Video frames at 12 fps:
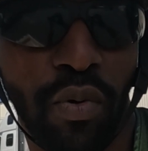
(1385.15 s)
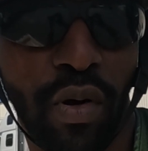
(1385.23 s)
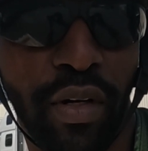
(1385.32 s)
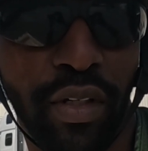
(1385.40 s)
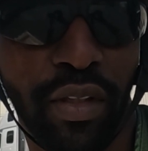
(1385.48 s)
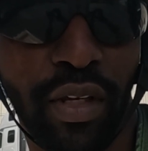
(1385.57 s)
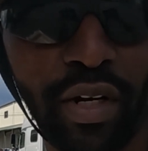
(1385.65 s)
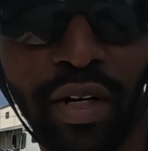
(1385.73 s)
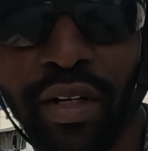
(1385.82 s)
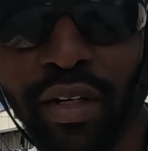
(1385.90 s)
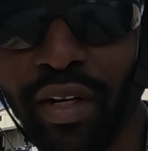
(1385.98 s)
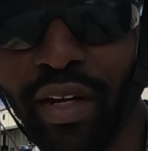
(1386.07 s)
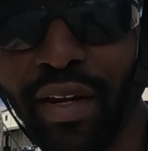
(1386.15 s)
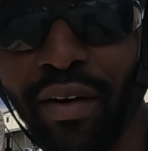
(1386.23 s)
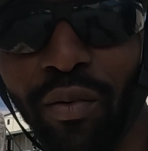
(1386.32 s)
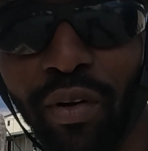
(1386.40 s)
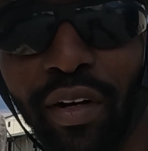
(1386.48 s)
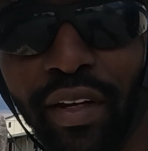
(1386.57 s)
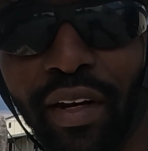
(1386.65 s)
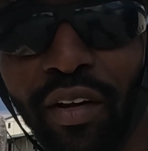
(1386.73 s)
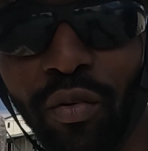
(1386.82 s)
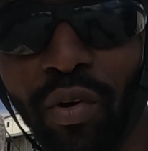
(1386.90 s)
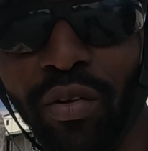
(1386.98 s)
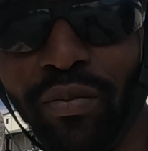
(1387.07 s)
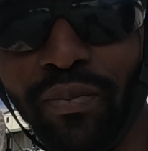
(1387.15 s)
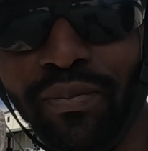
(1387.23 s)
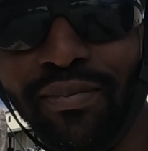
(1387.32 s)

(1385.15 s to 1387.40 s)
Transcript: product there, and we're gonna get on the road.